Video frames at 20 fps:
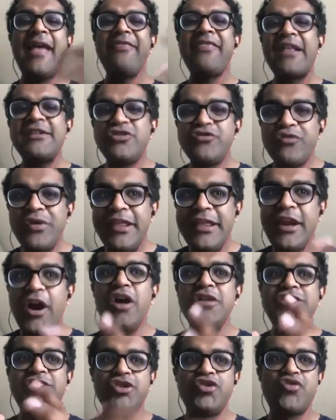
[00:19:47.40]
That's a really
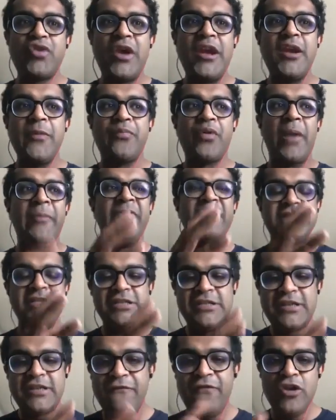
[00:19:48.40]
concentrated problem. This
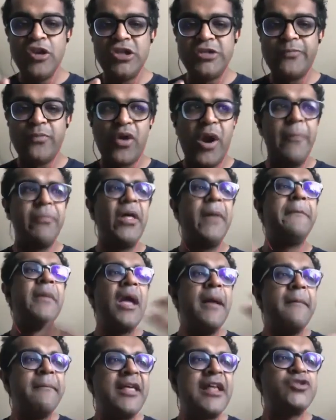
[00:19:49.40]
is a diffuse problem.
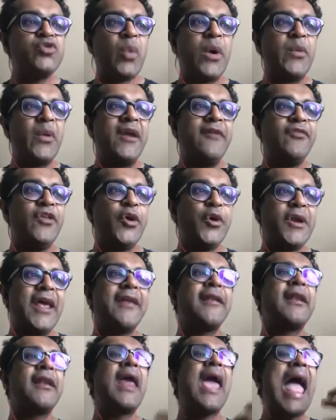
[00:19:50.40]
But that's one way of doing
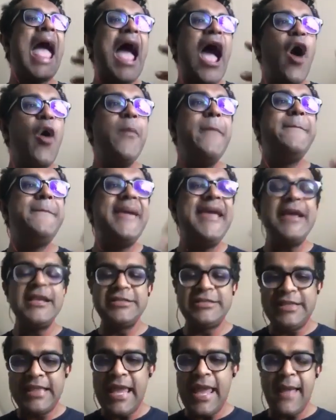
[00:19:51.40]
it. How big
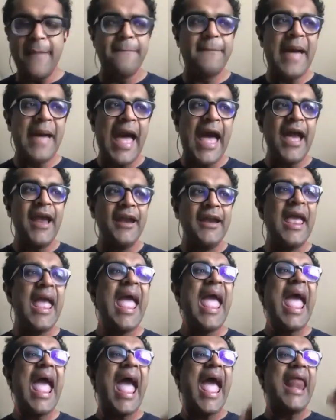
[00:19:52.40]
is the impact
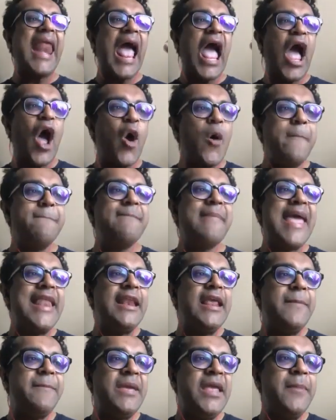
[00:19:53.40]
and how
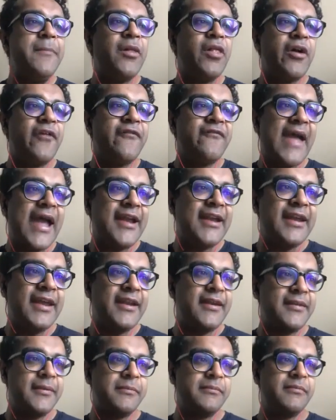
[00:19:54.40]
many people are affected?
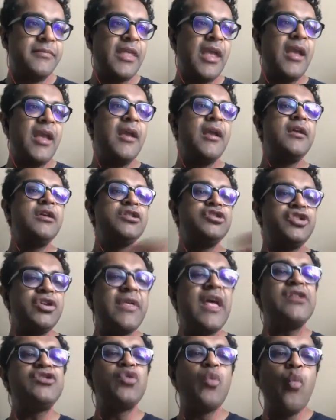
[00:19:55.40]
So
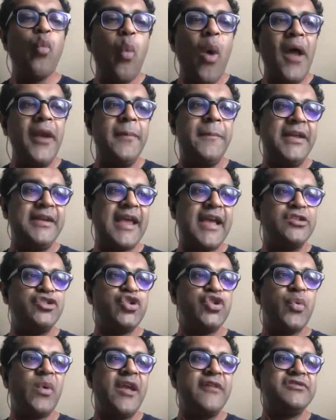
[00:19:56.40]
that's one
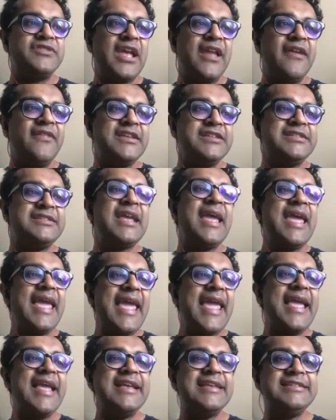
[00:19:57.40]
potential way of saying this
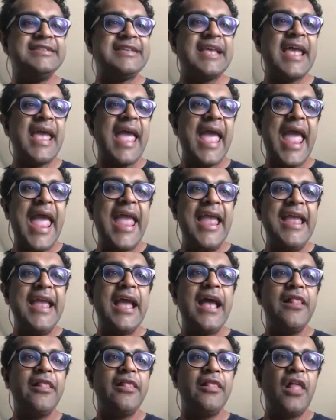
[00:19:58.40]
is
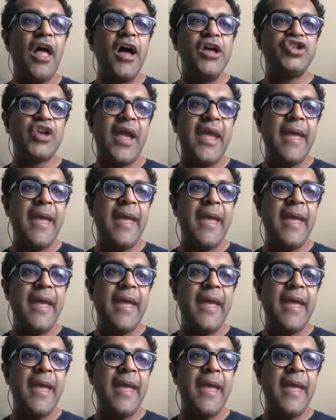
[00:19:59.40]
a larger